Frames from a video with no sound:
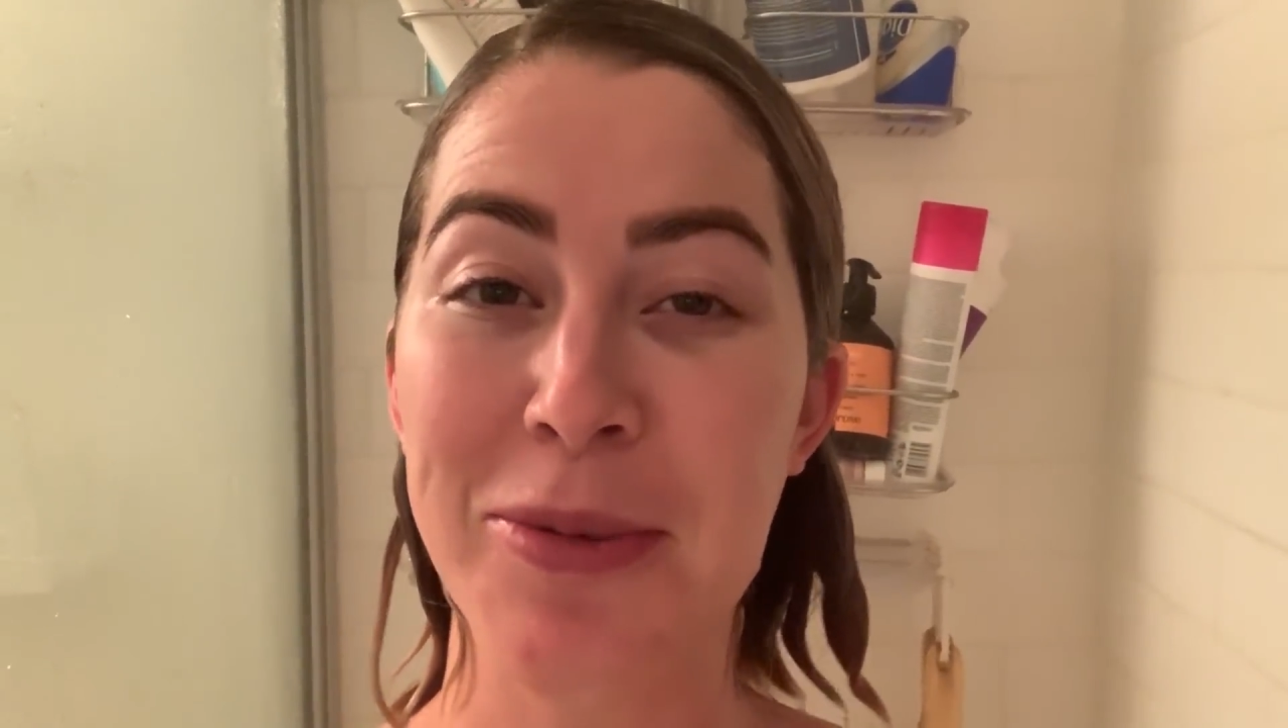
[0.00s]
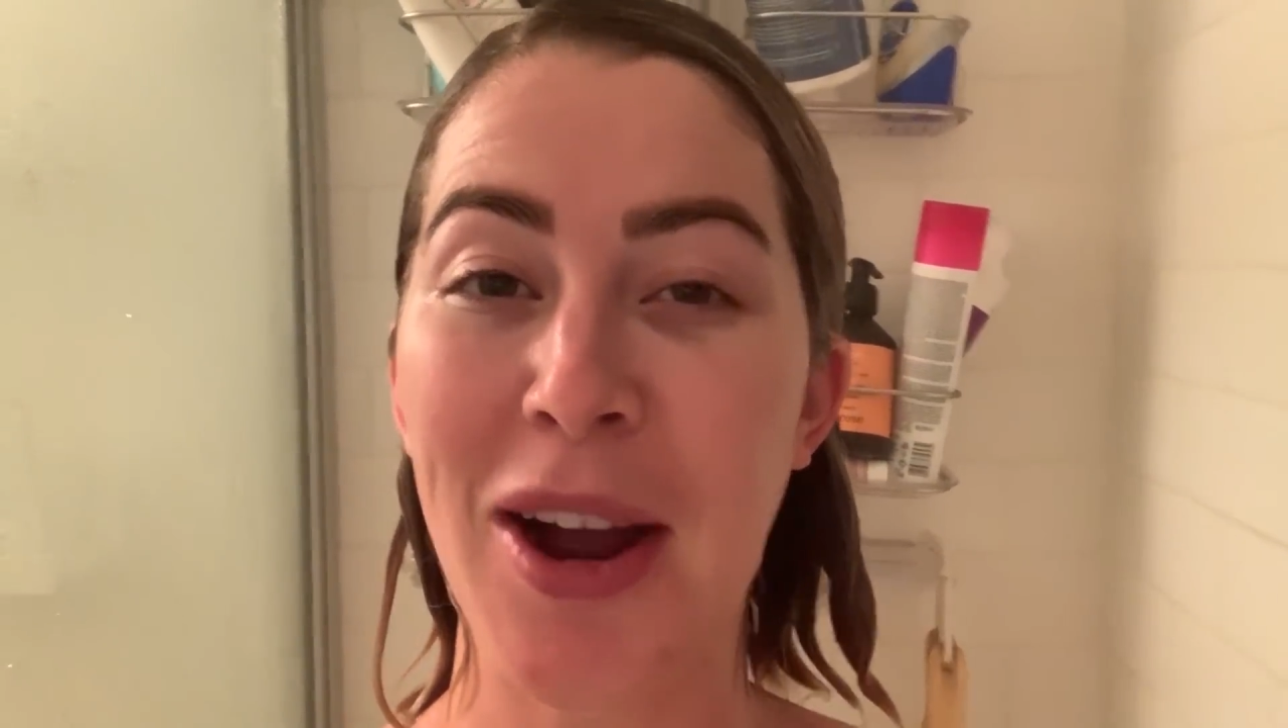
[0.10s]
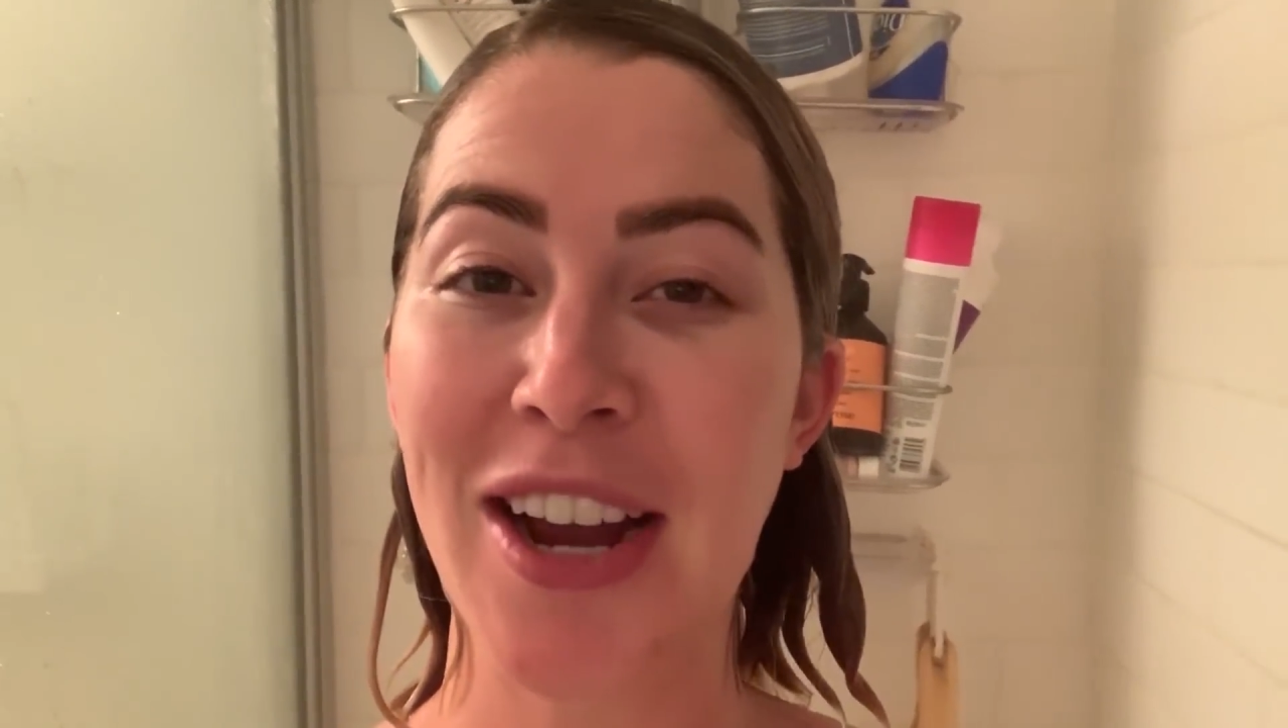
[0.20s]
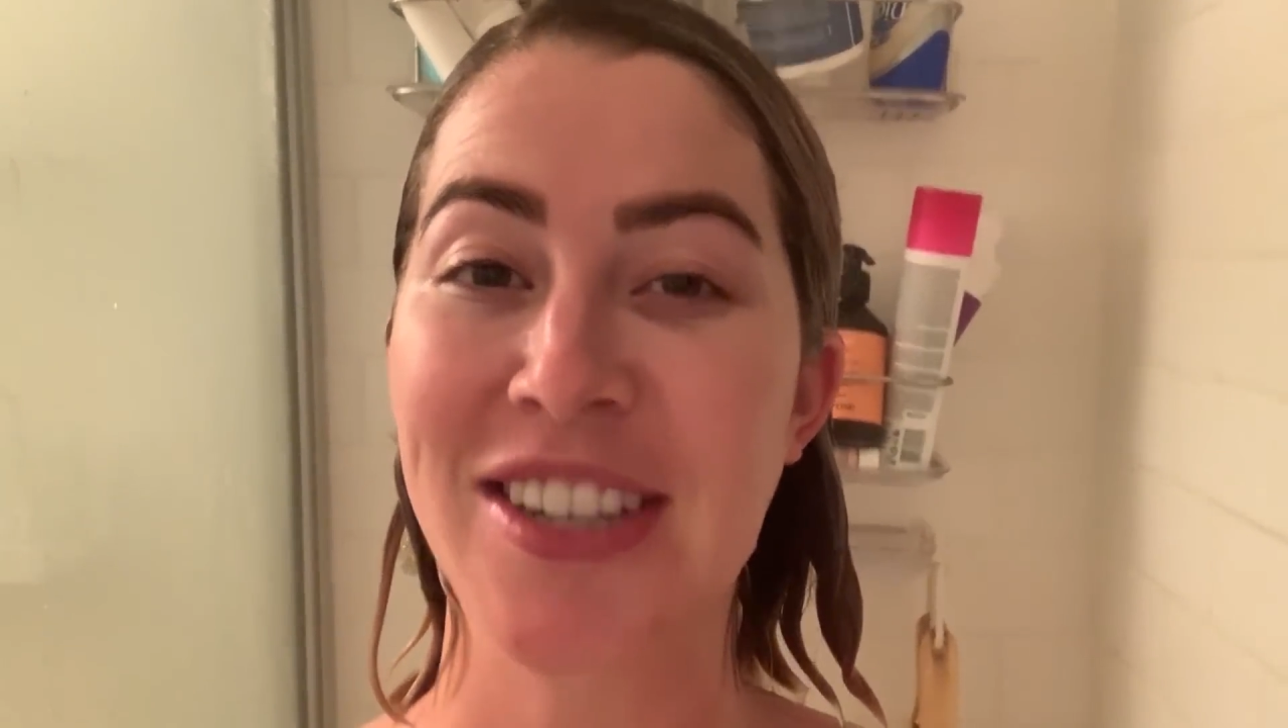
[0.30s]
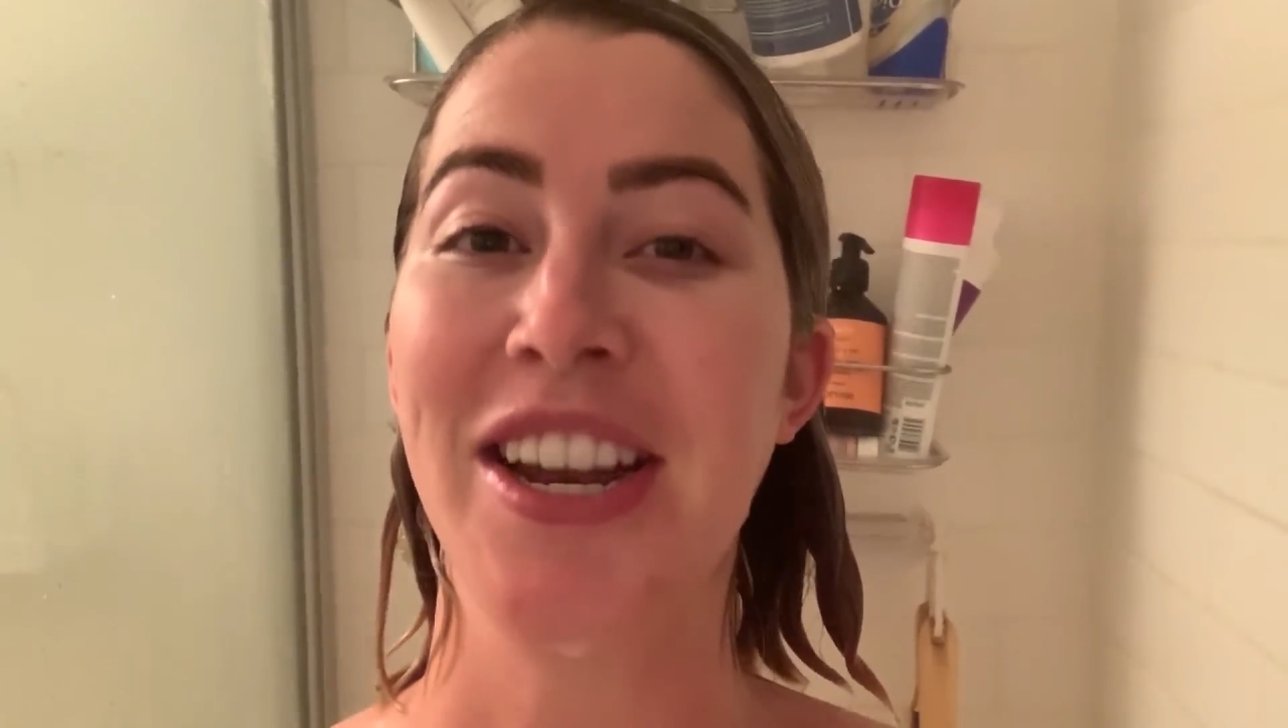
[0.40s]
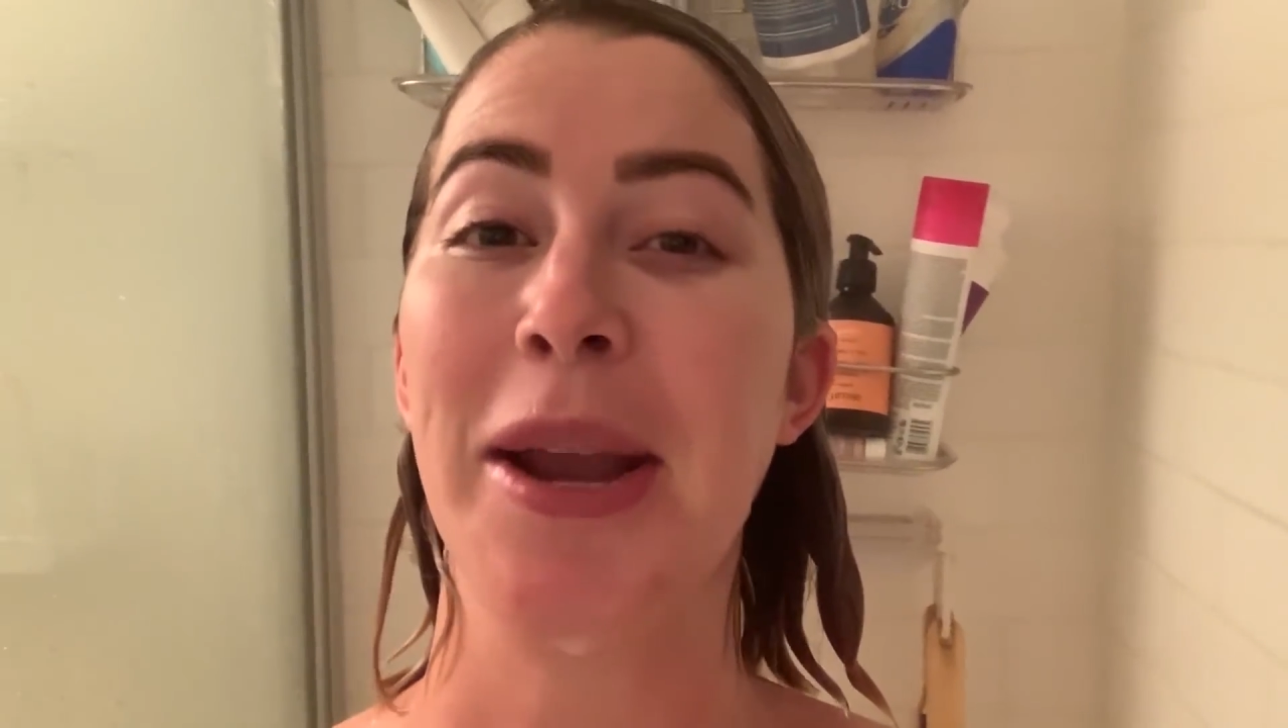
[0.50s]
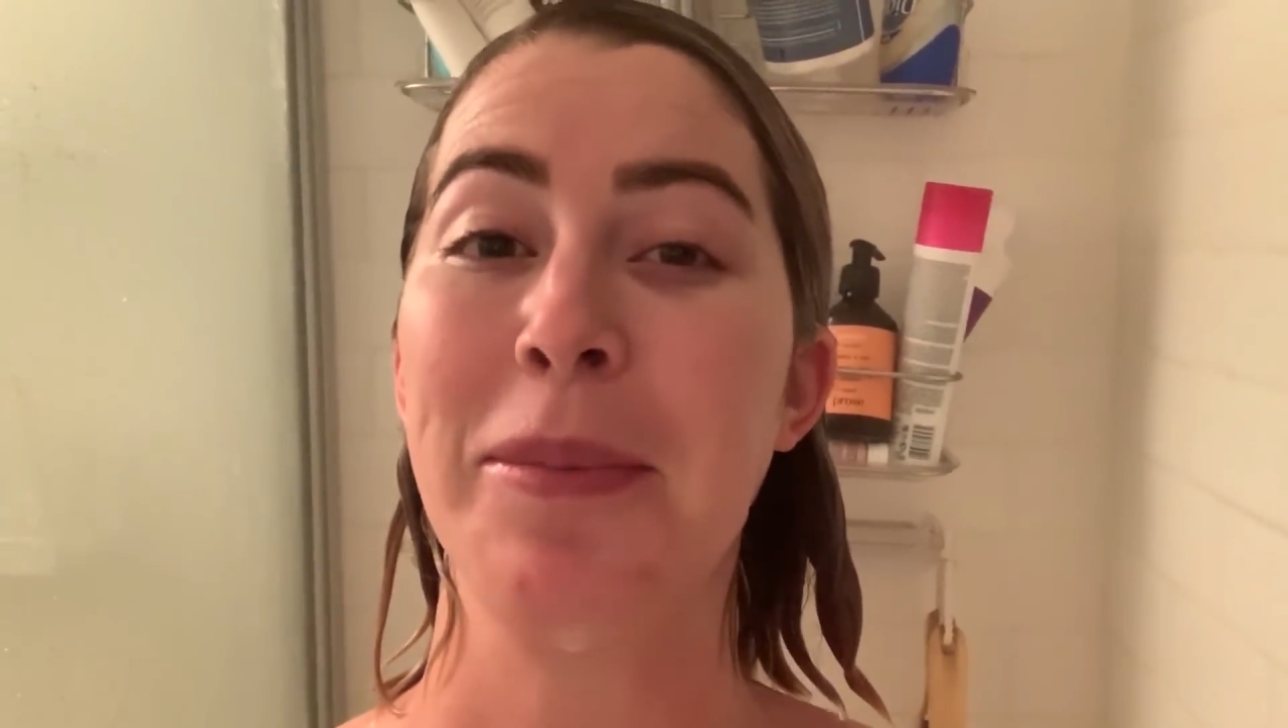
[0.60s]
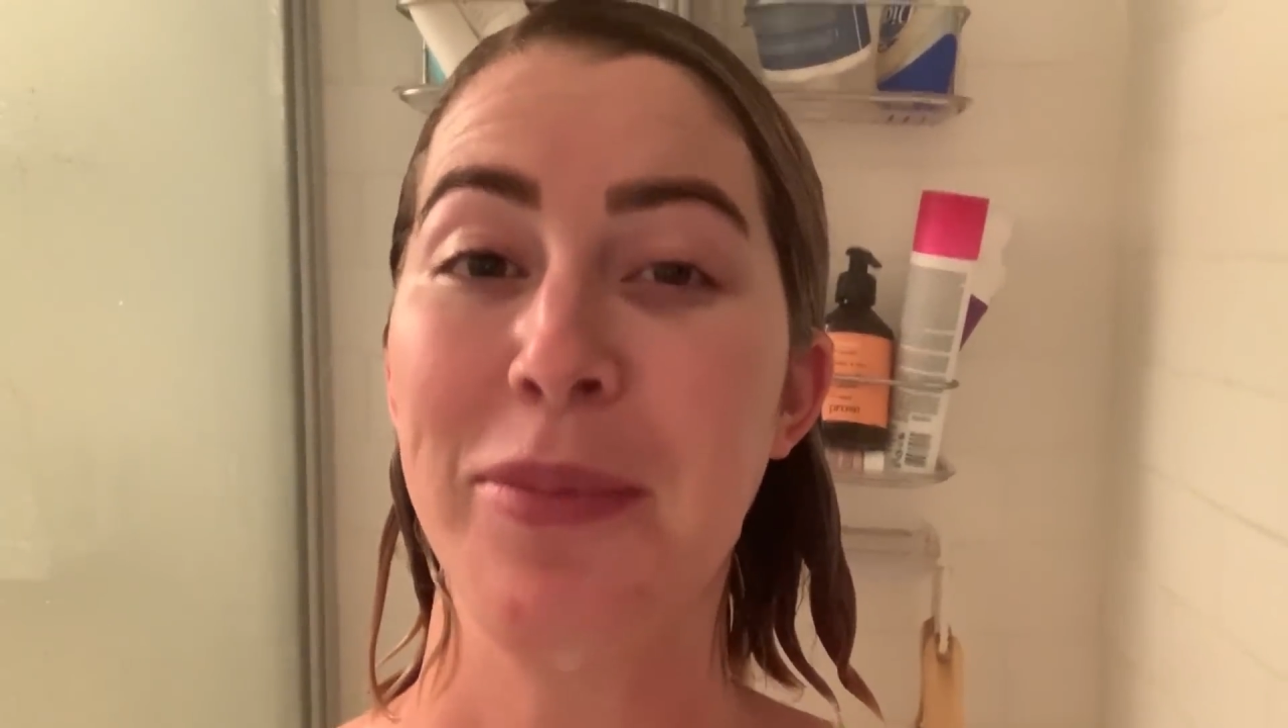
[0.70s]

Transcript: wash and